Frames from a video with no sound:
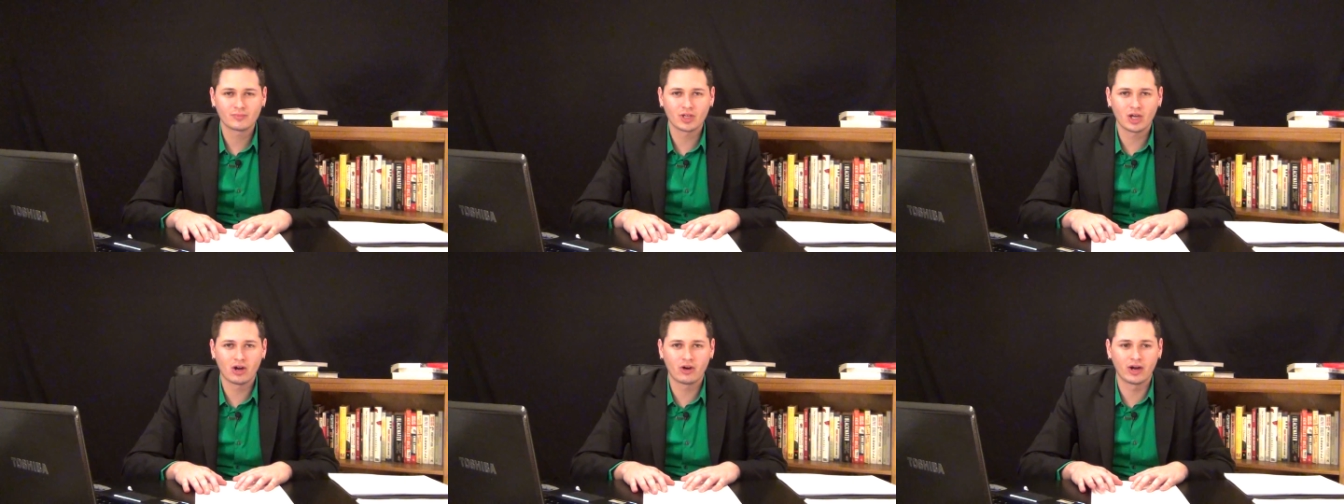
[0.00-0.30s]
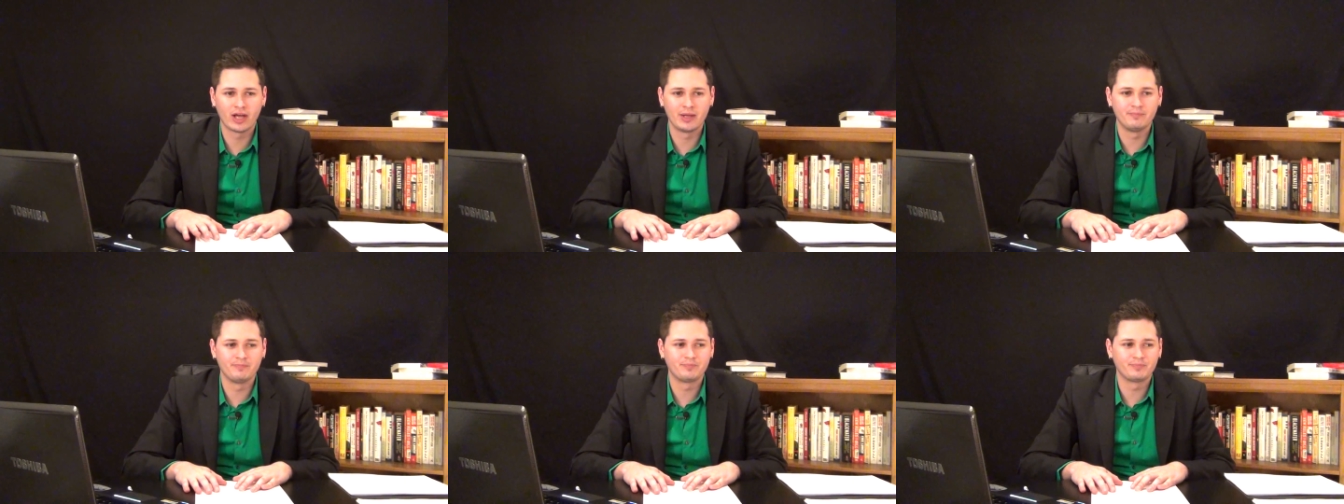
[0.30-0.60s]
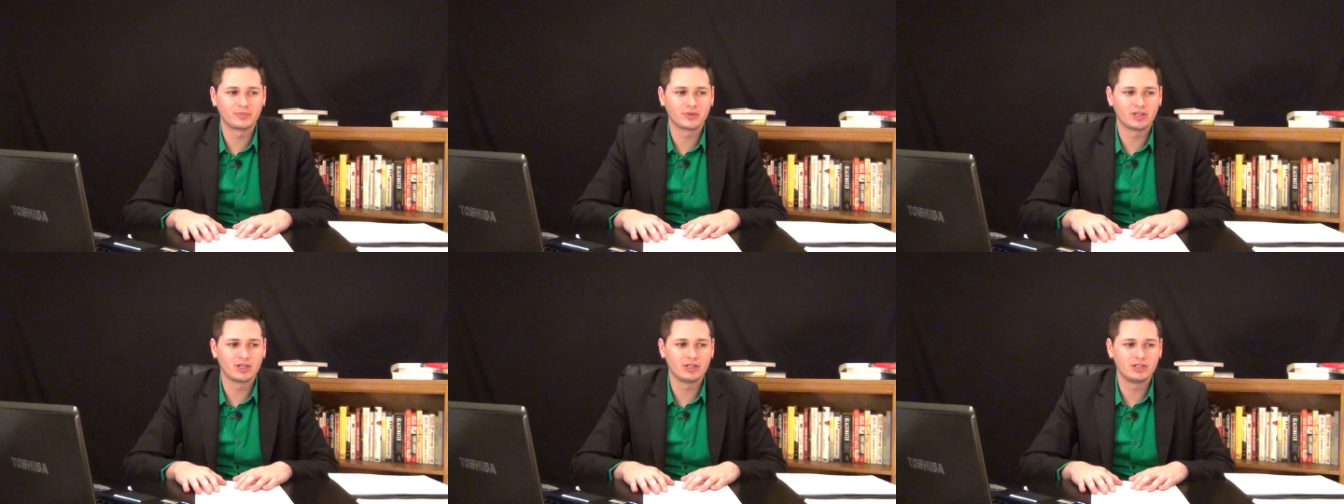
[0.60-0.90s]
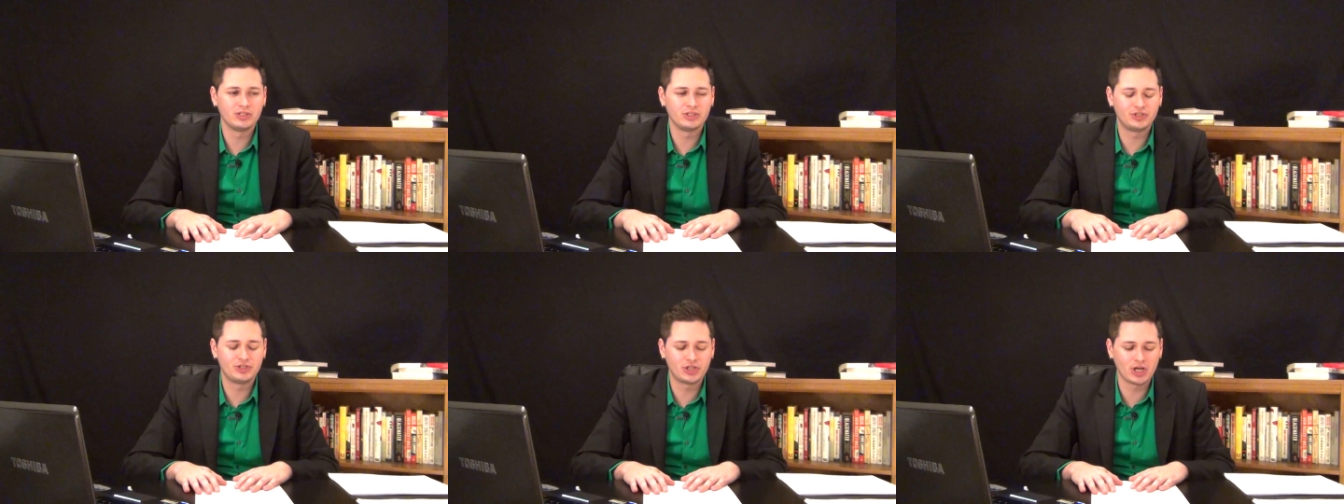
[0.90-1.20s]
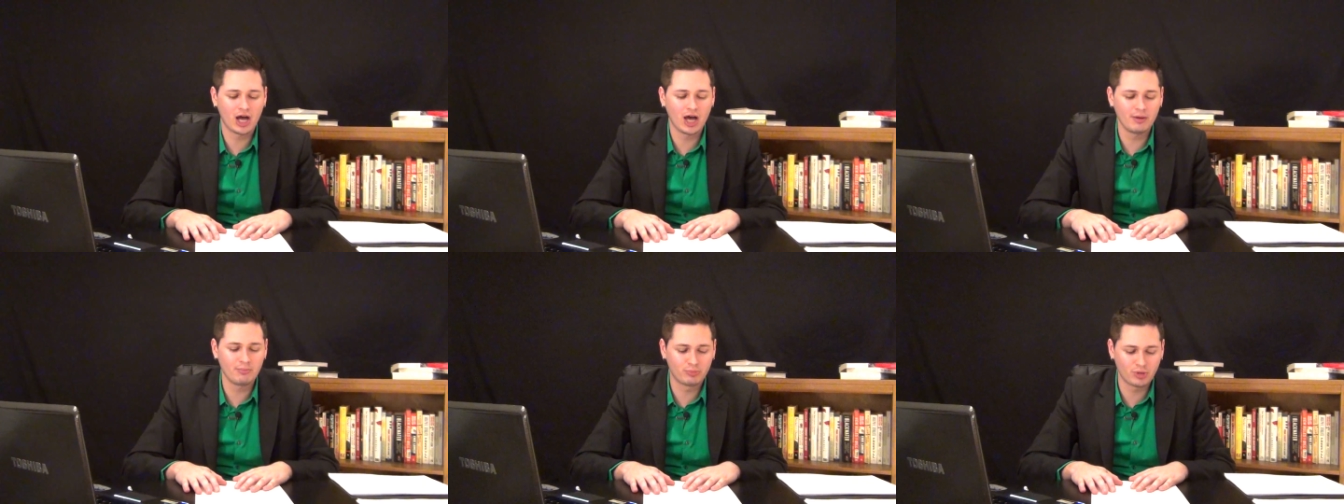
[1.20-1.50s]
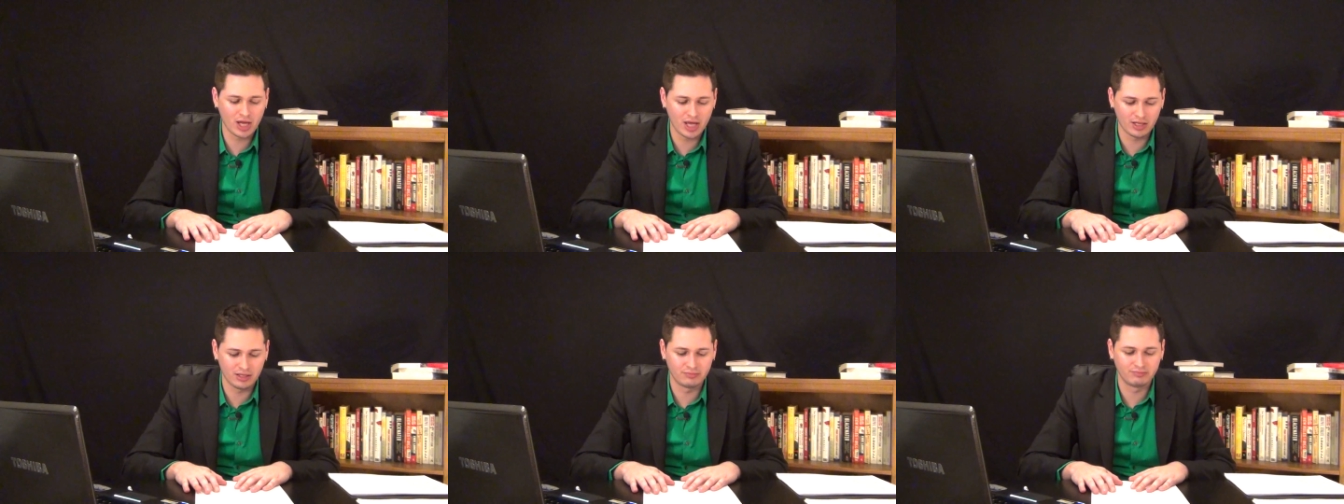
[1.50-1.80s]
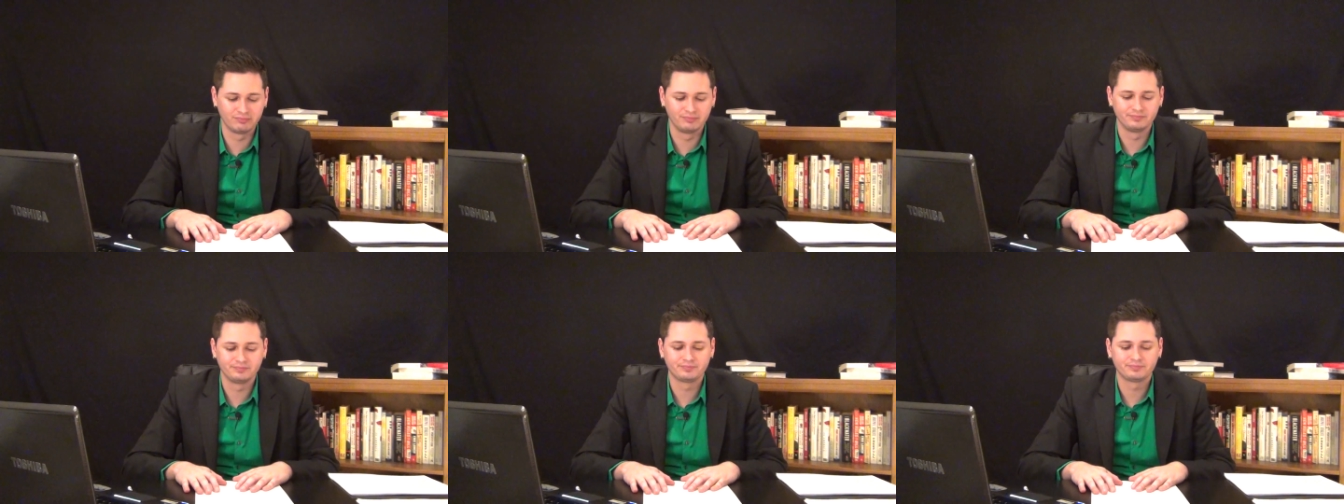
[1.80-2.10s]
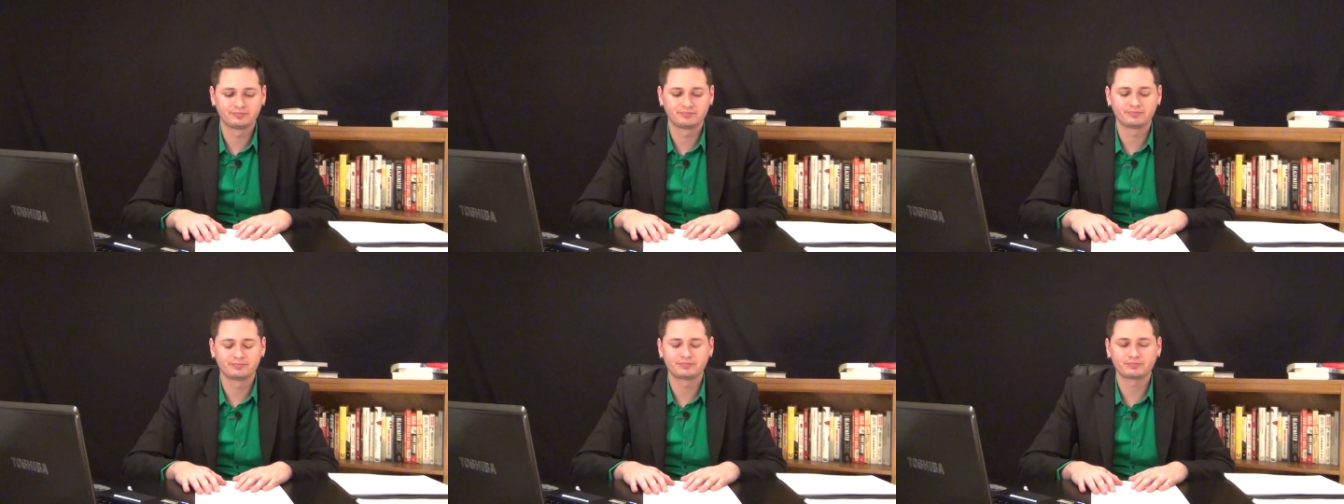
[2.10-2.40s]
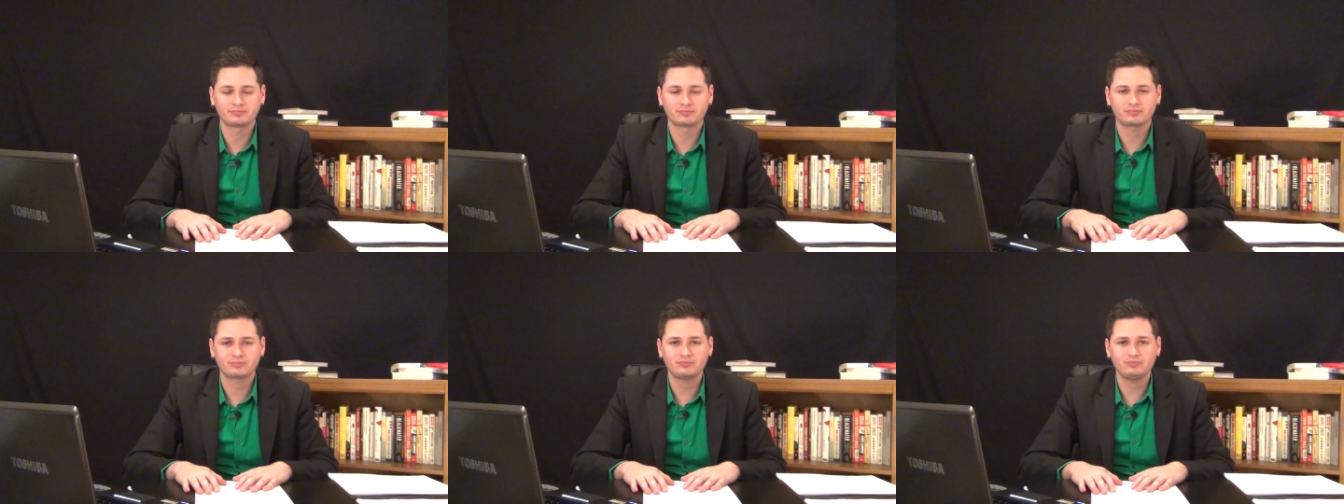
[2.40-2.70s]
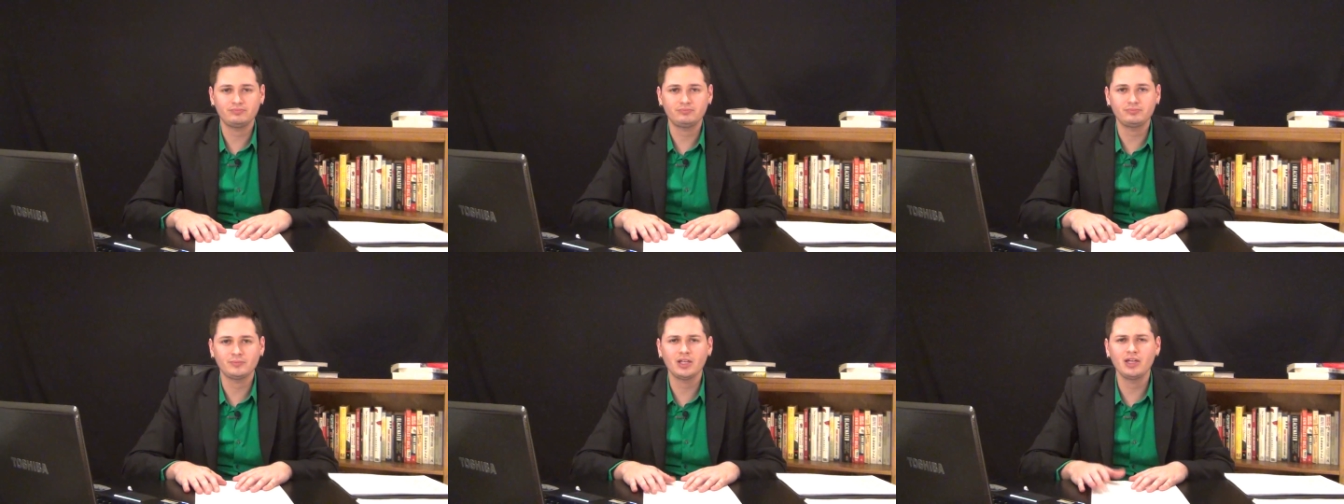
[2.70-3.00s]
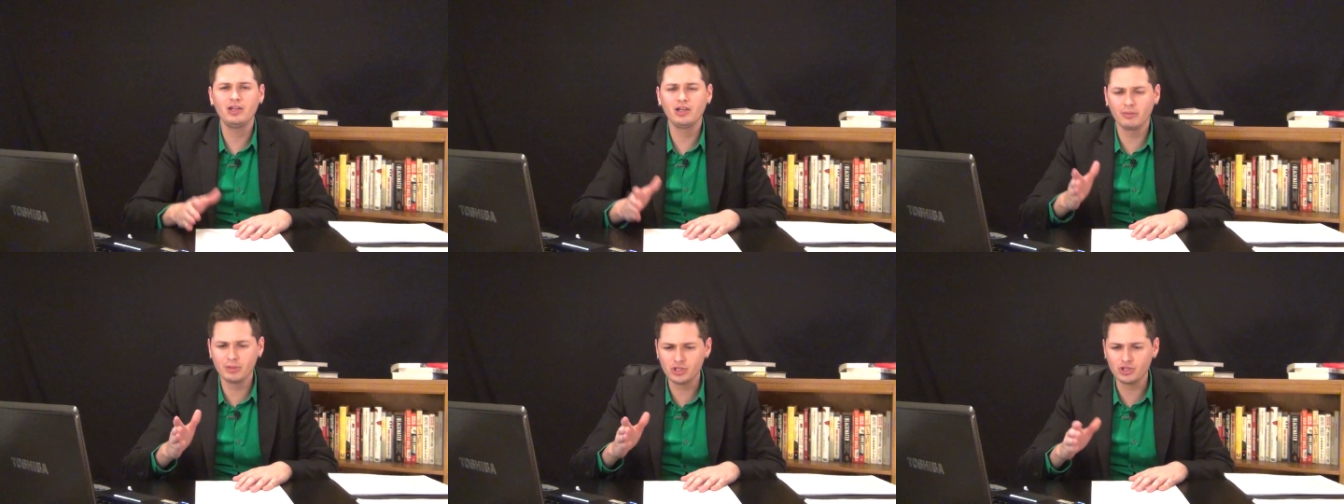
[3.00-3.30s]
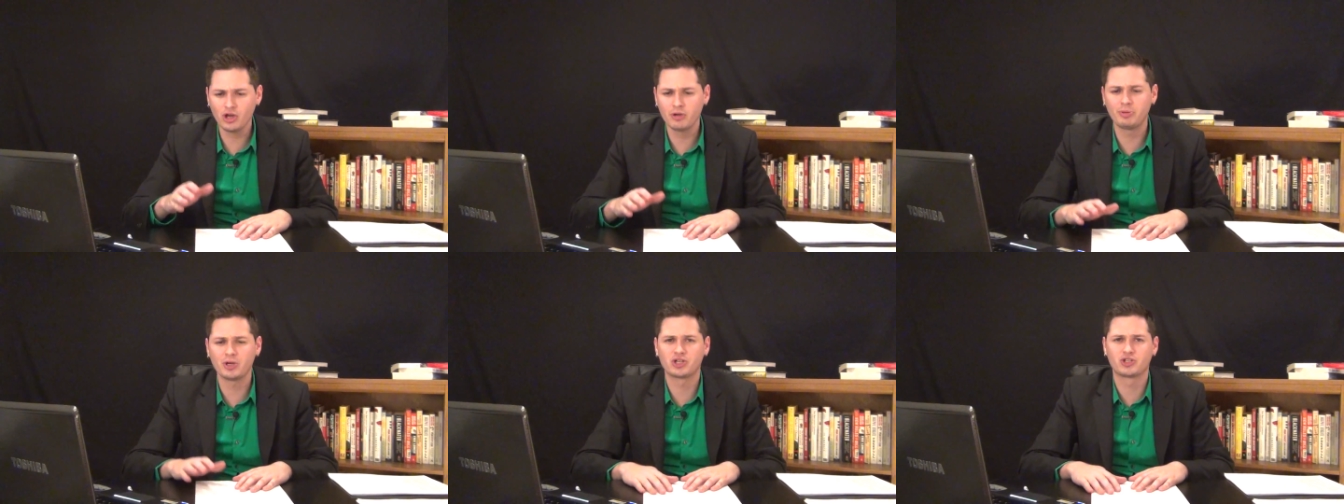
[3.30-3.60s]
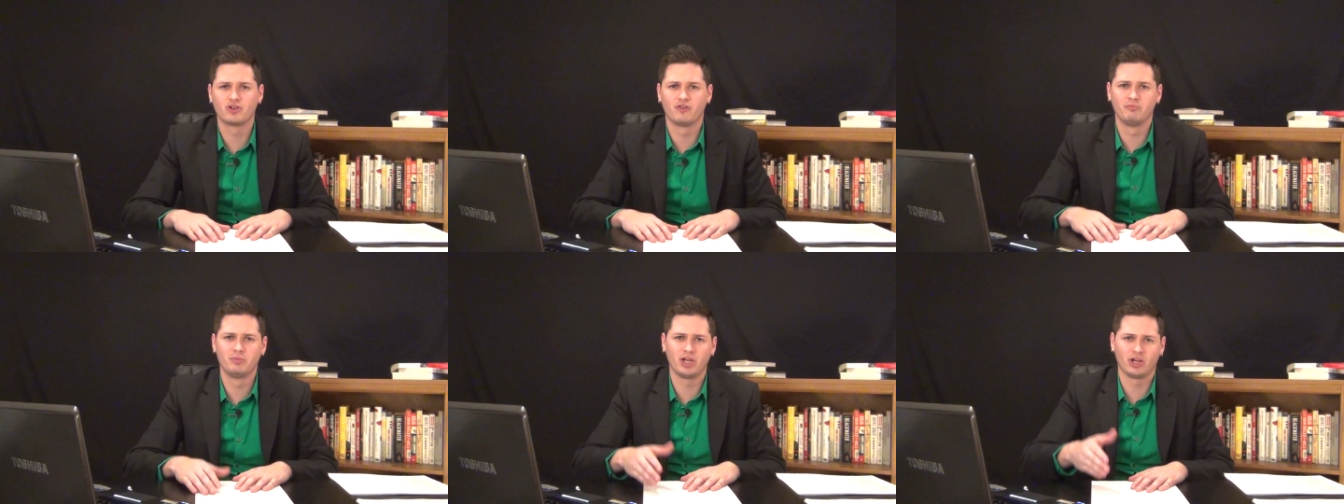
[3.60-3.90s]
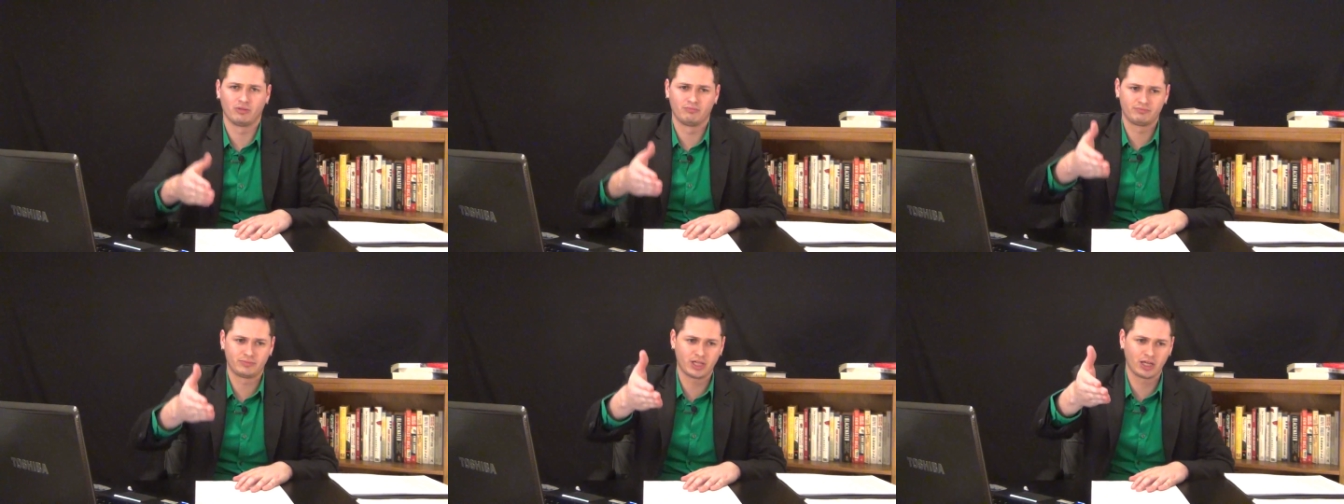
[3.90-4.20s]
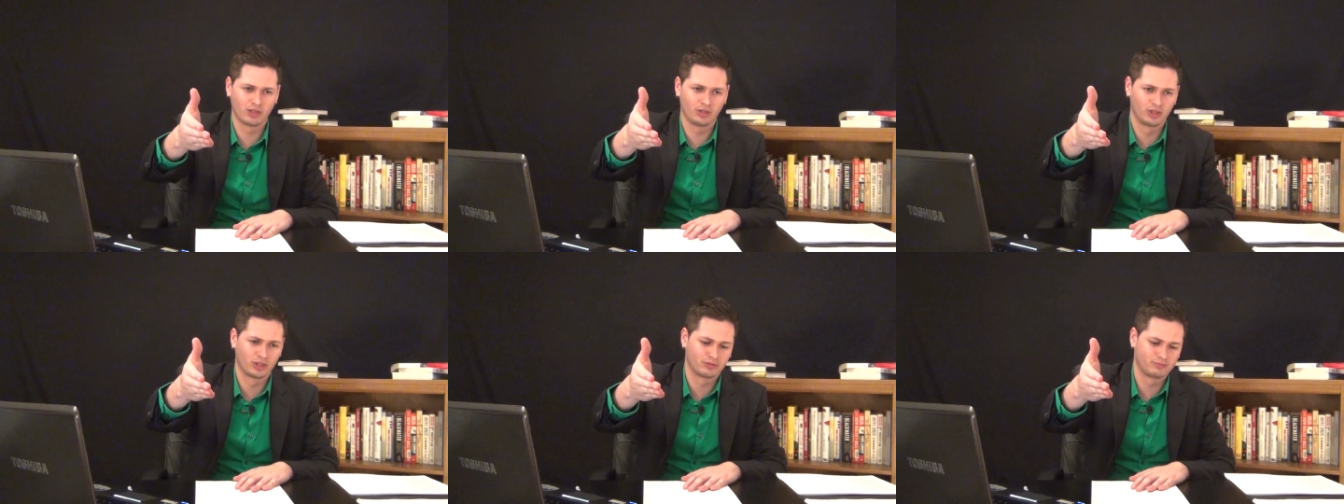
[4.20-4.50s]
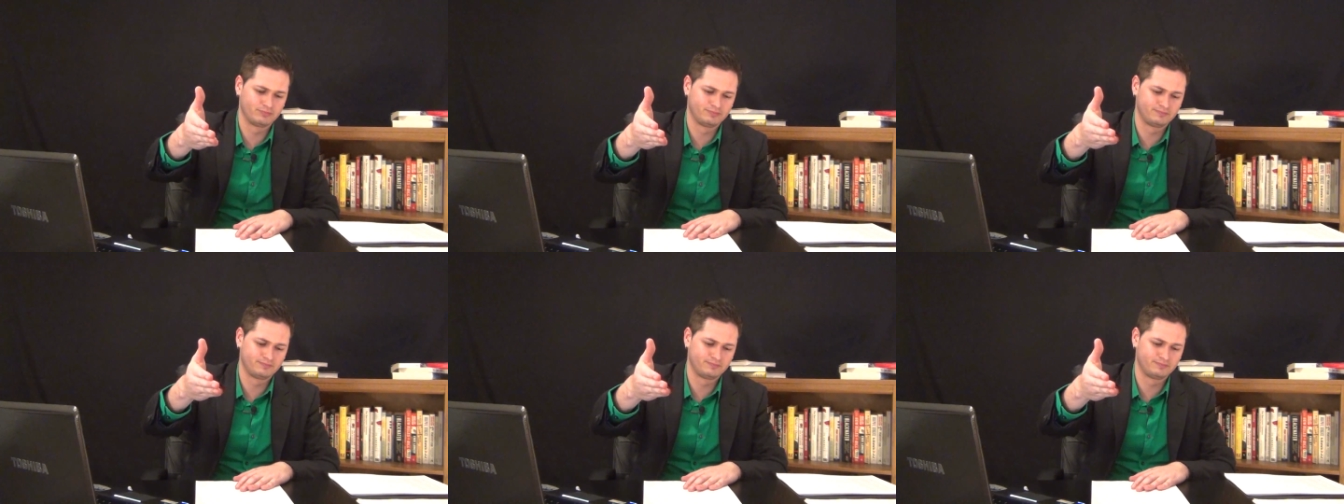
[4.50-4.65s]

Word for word: All right. John Brennan. Let me show you a picture of him. Here, take a look.